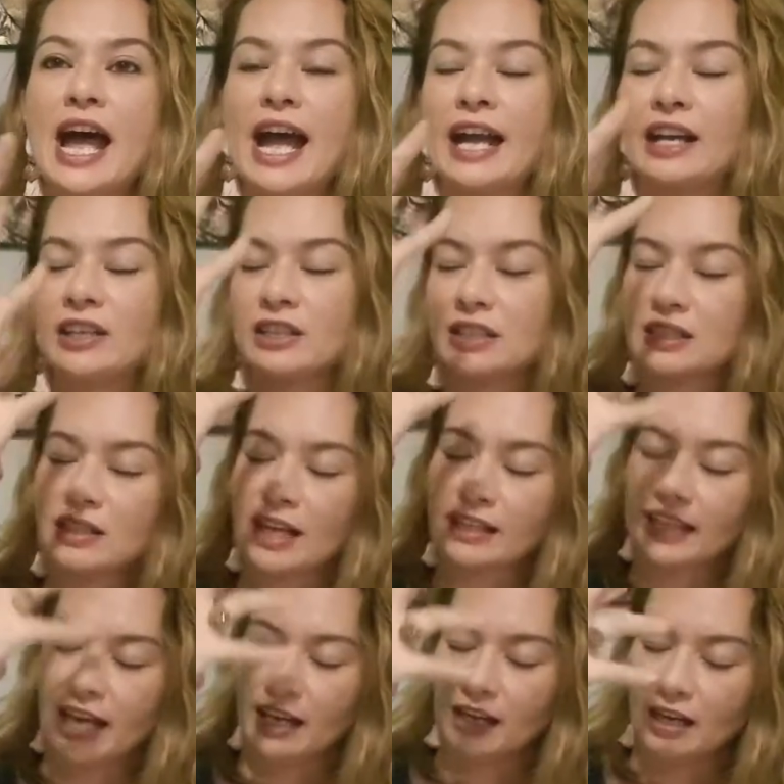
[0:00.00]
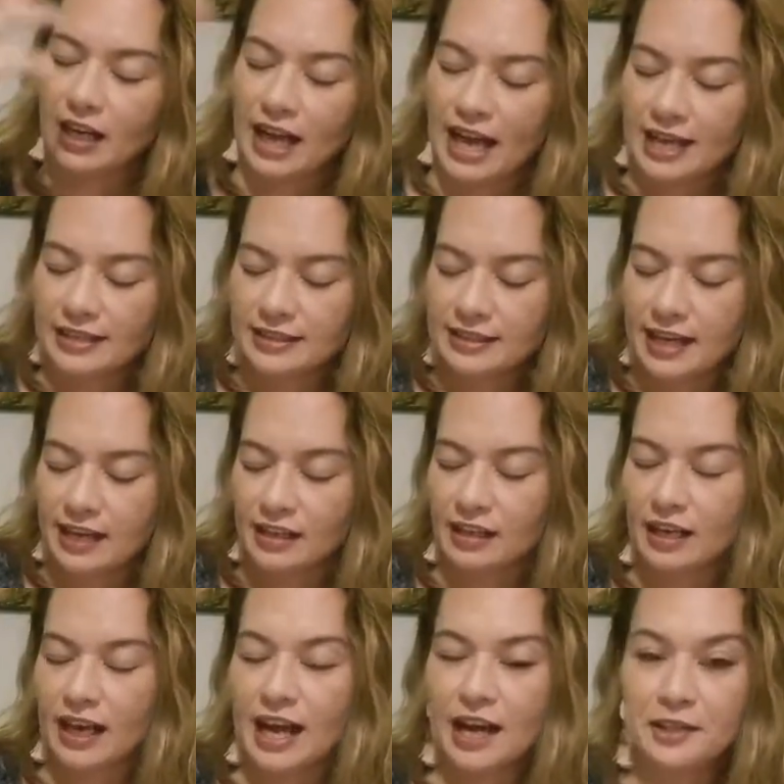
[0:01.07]
And just like that, as that
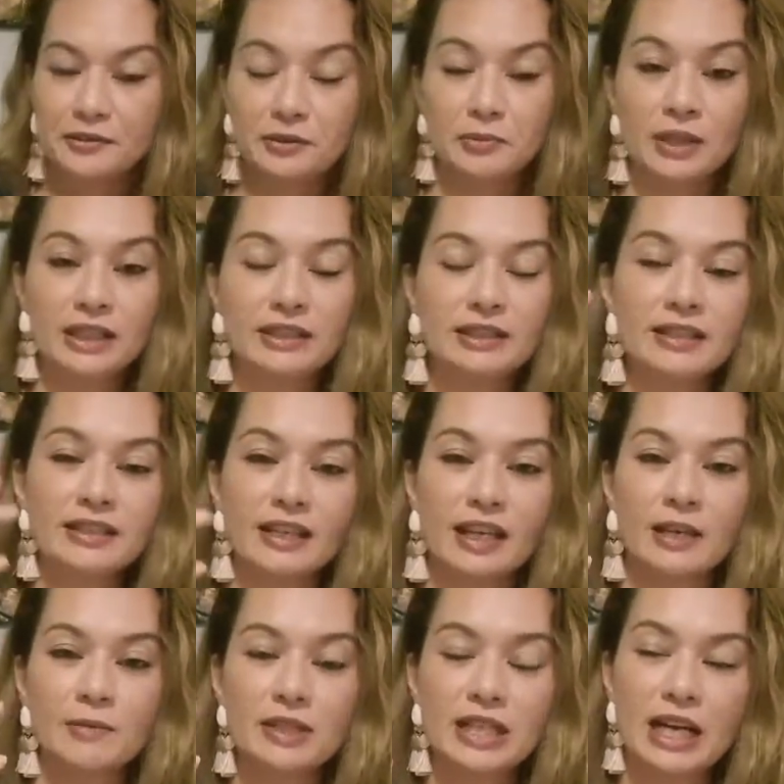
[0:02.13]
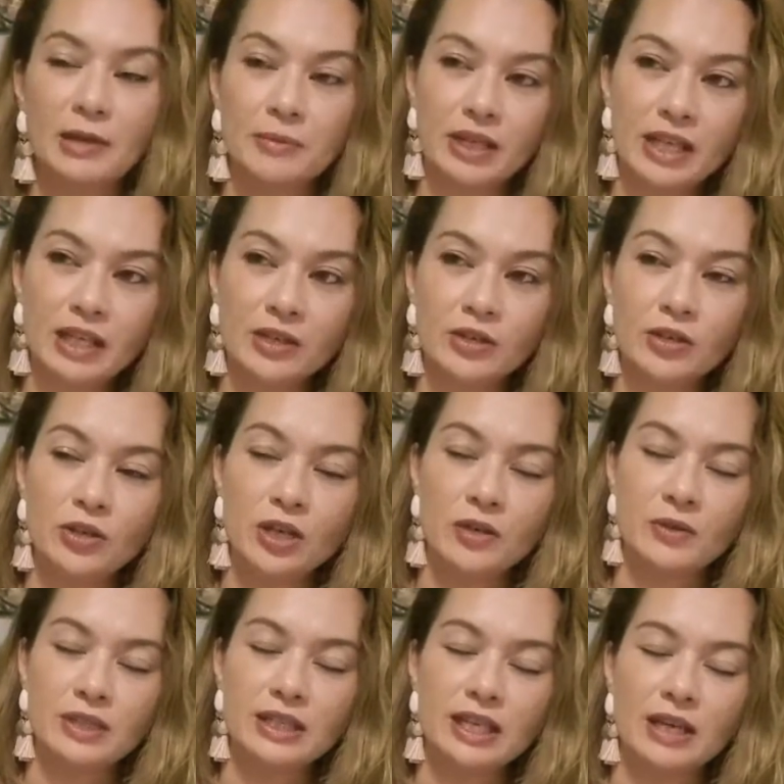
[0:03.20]
cloud of abundance keeps coming in, you
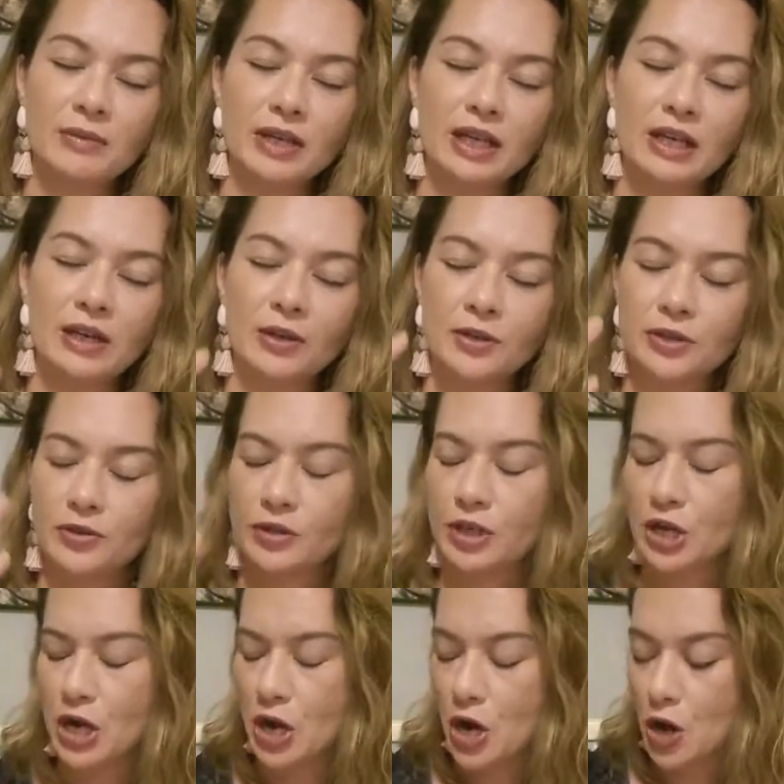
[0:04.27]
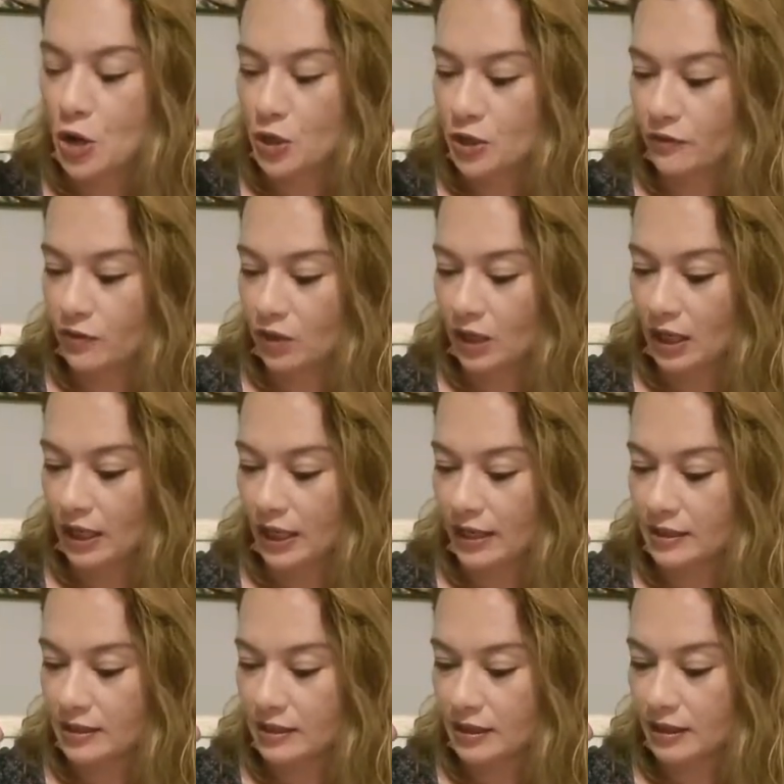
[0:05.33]
know it's coming closer, and you know you've got to
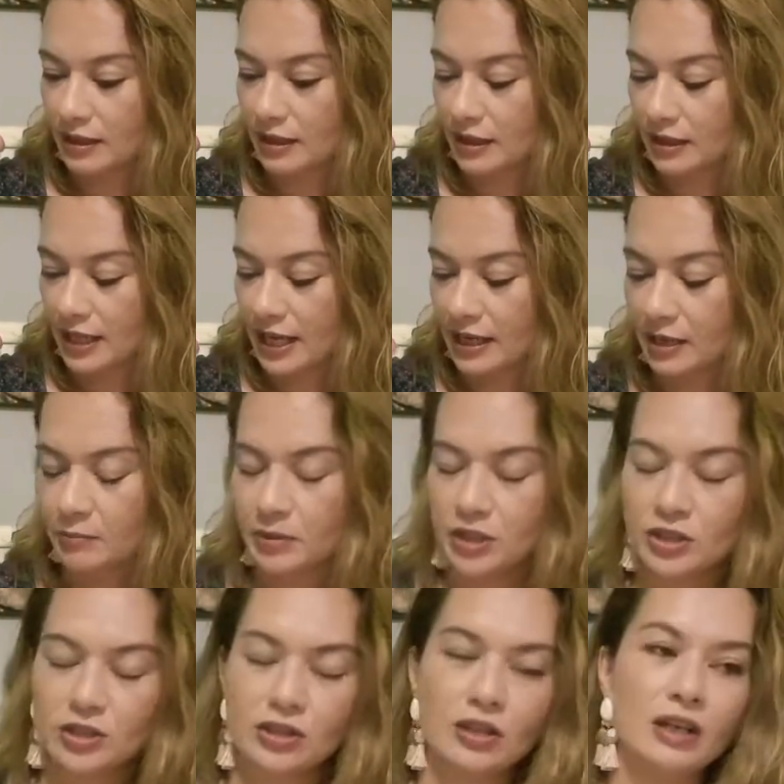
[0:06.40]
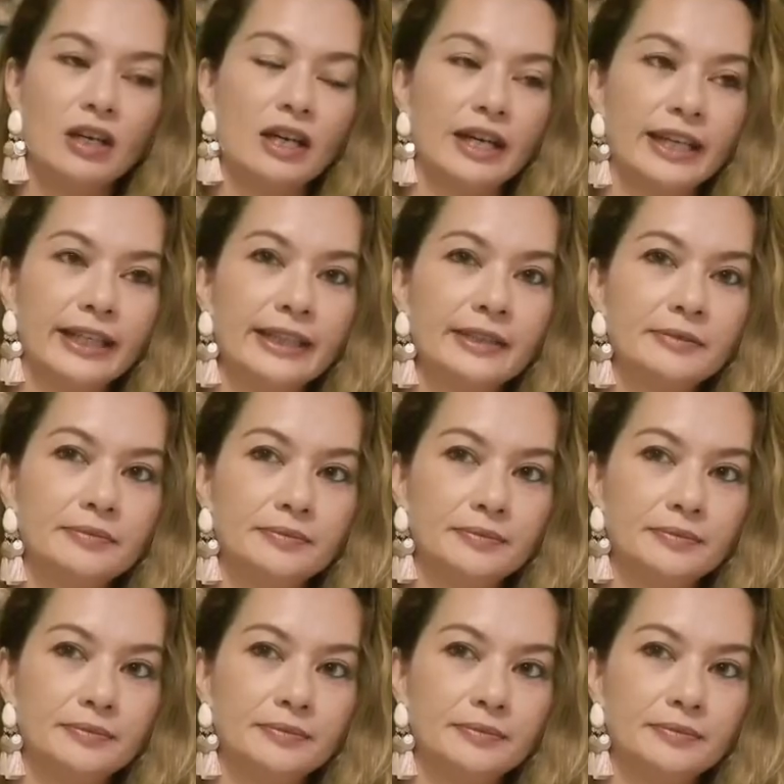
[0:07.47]
let that image die.